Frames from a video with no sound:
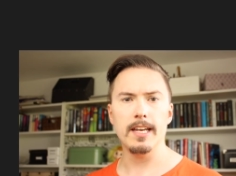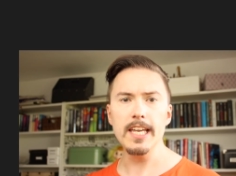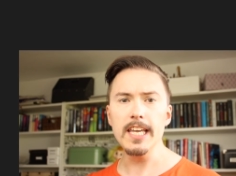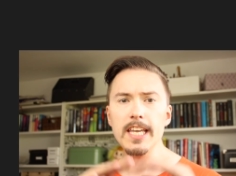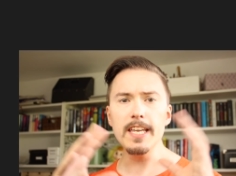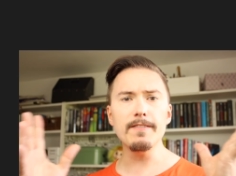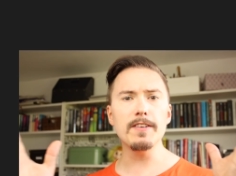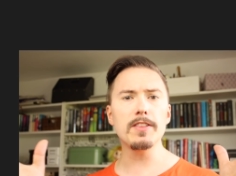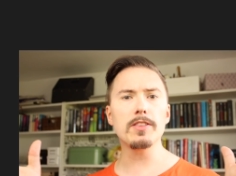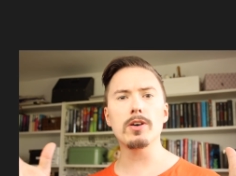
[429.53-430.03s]

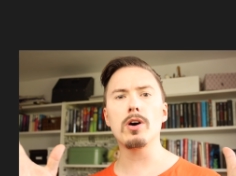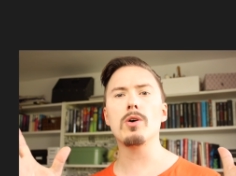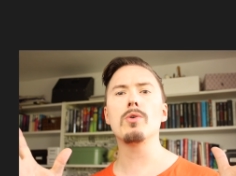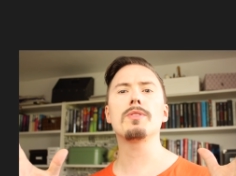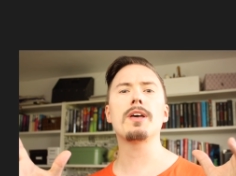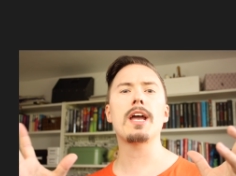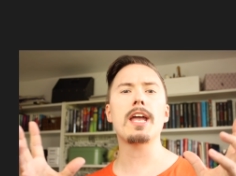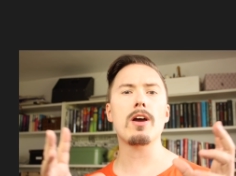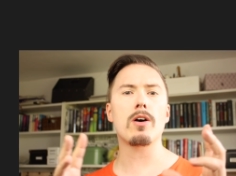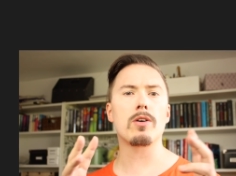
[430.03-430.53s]
even though
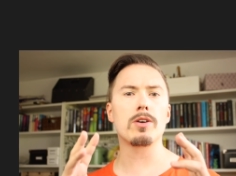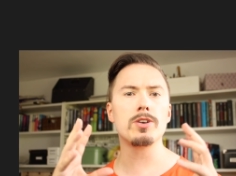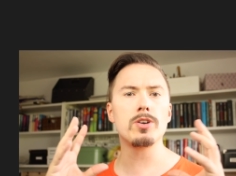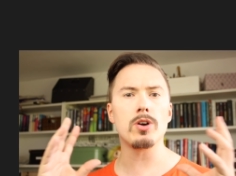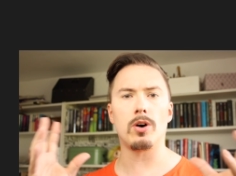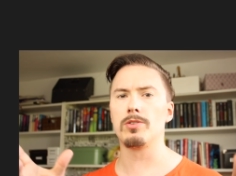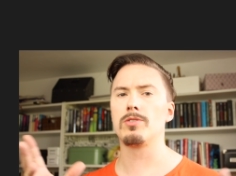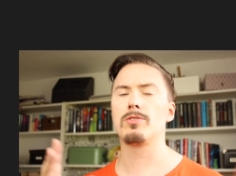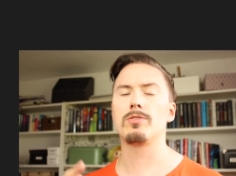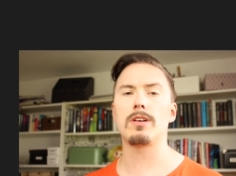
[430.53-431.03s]
they are
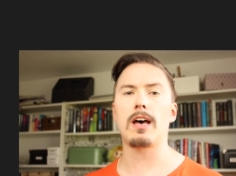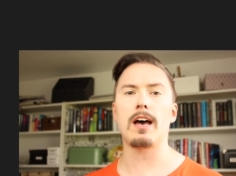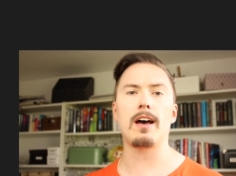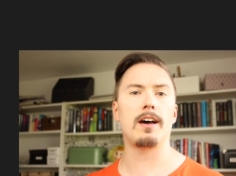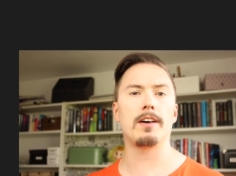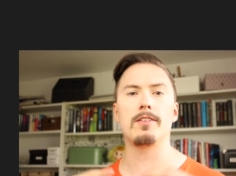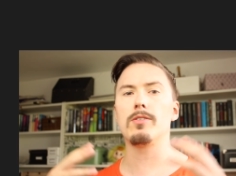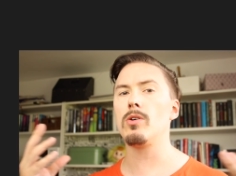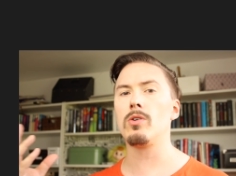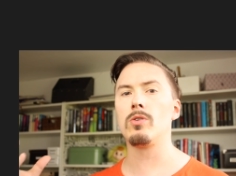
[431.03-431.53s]
not
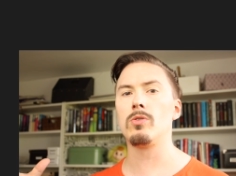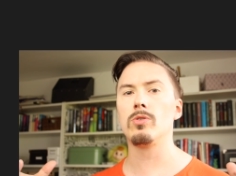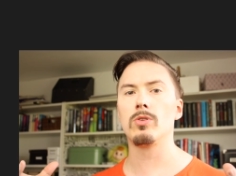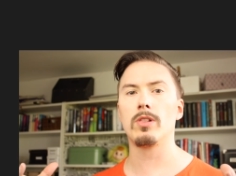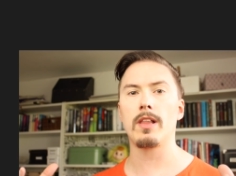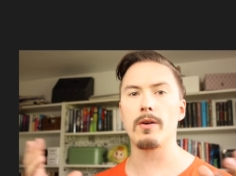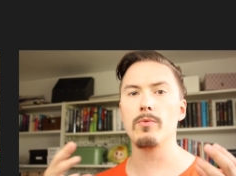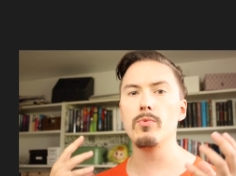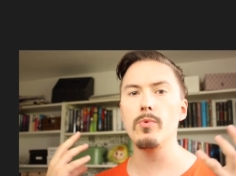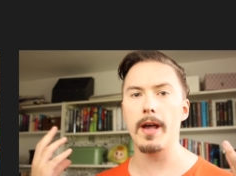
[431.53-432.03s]
at
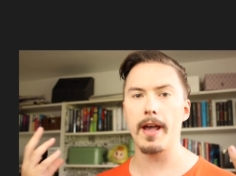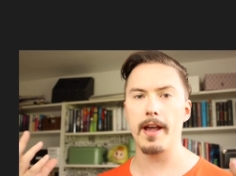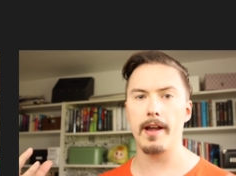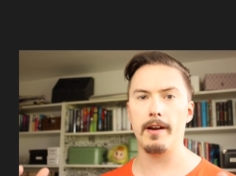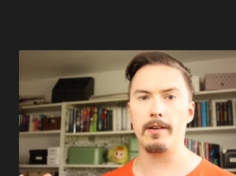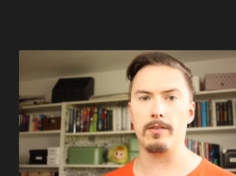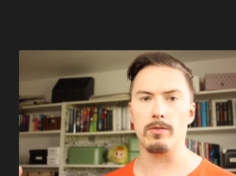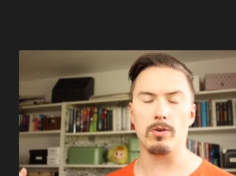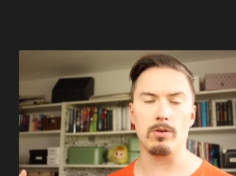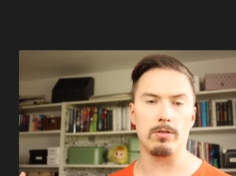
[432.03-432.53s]
all
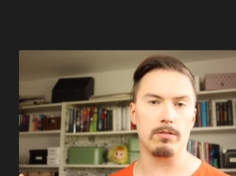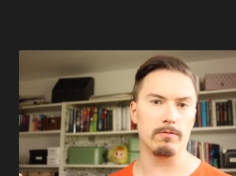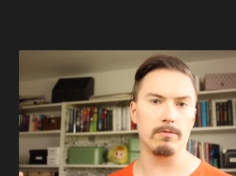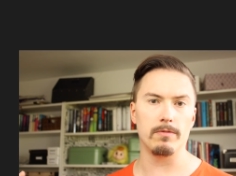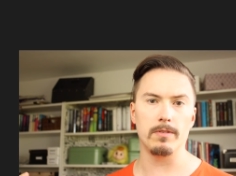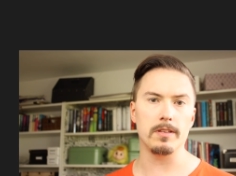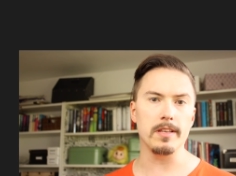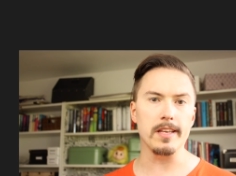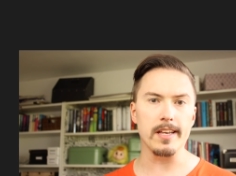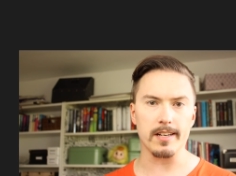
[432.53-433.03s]
aware
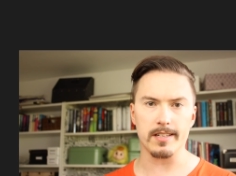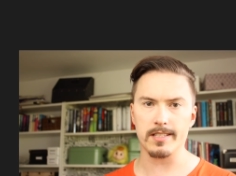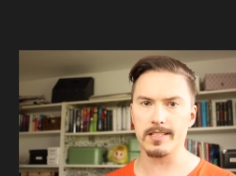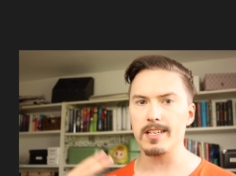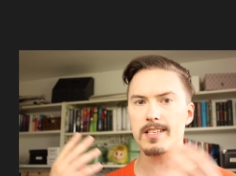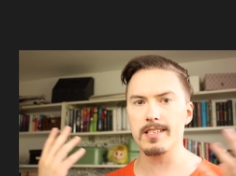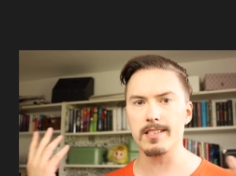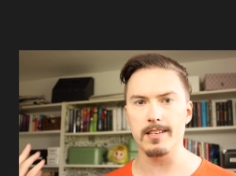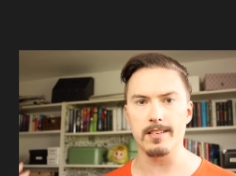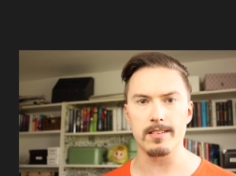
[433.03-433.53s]
of the
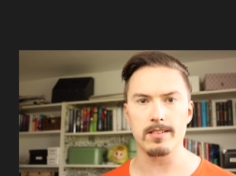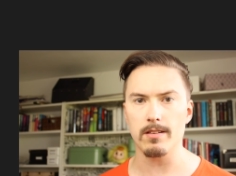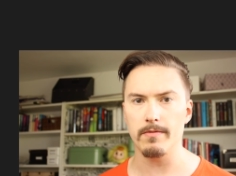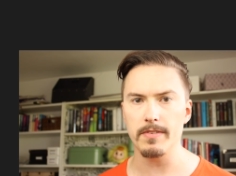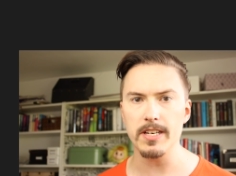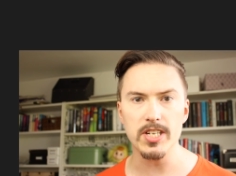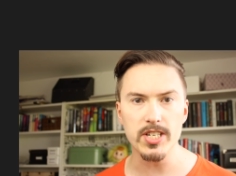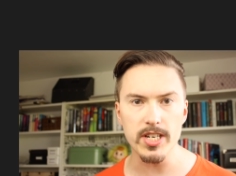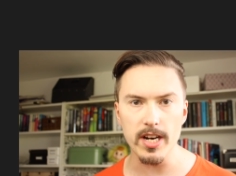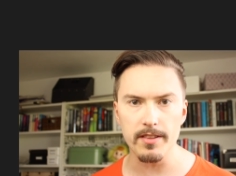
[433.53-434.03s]
existence
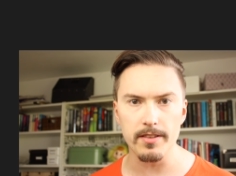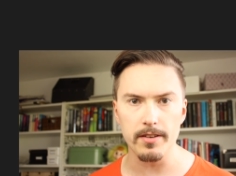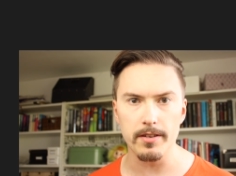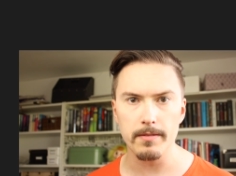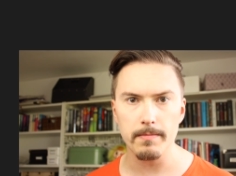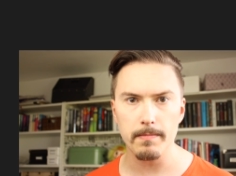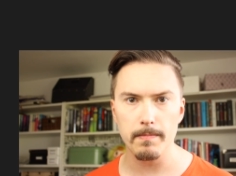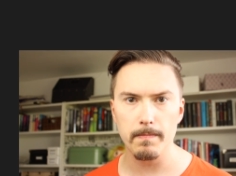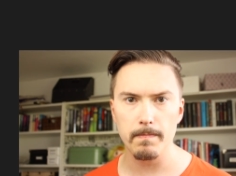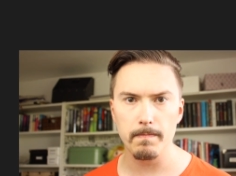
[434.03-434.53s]
of each other.